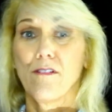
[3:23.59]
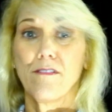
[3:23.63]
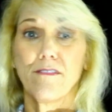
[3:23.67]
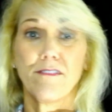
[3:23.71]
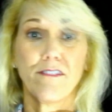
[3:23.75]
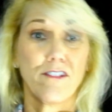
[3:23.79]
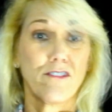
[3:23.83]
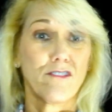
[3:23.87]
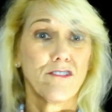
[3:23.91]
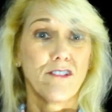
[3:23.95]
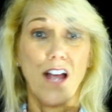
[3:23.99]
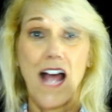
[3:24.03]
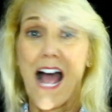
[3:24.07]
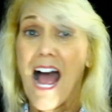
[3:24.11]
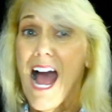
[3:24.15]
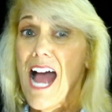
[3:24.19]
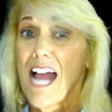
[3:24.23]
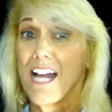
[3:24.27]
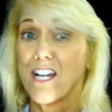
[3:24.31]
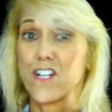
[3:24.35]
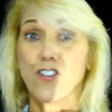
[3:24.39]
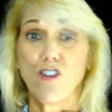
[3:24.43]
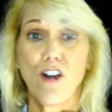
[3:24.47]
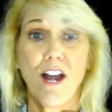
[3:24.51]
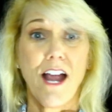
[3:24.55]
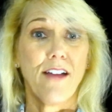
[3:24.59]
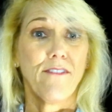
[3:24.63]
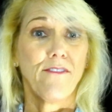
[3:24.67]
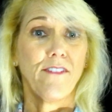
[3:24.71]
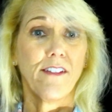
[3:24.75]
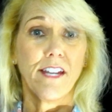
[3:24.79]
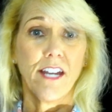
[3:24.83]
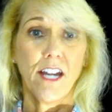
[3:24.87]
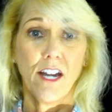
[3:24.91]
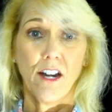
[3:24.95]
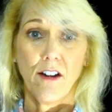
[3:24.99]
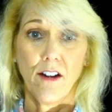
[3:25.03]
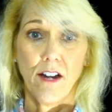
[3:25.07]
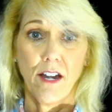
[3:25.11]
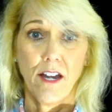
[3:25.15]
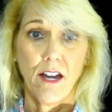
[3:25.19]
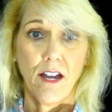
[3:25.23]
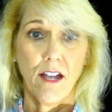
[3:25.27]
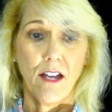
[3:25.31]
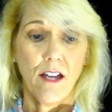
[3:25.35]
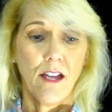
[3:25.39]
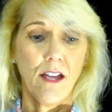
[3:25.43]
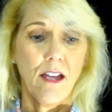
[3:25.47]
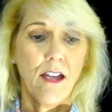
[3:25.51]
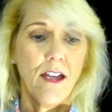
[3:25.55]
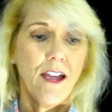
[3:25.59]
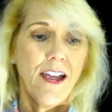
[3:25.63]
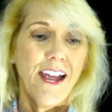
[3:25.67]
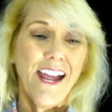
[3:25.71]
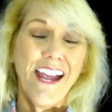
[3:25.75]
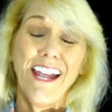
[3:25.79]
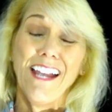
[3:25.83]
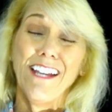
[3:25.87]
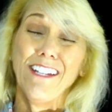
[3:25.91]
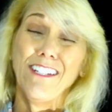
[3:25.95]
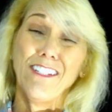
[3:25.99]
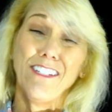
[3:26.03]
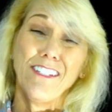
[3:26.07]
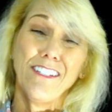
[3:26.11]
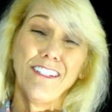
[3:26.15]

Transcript: there's a high traffic area, and